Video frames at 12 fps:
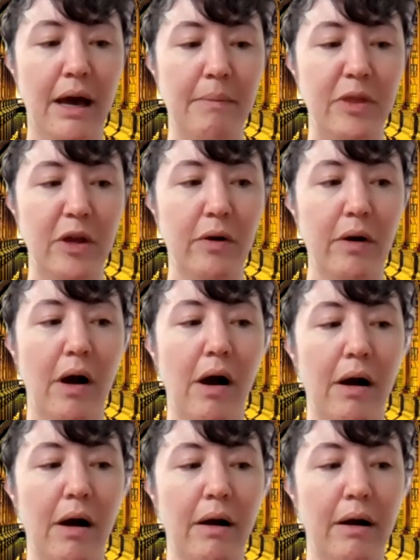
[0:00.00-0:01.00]
there
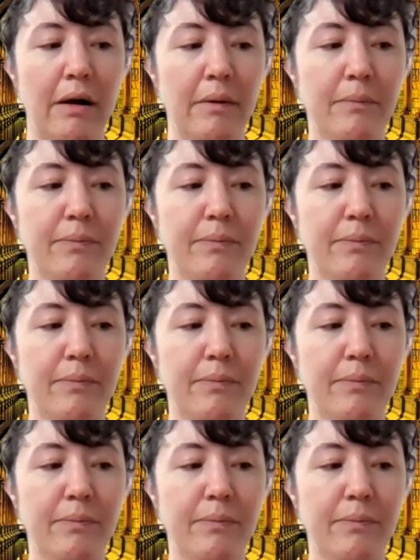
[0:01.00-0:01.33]
are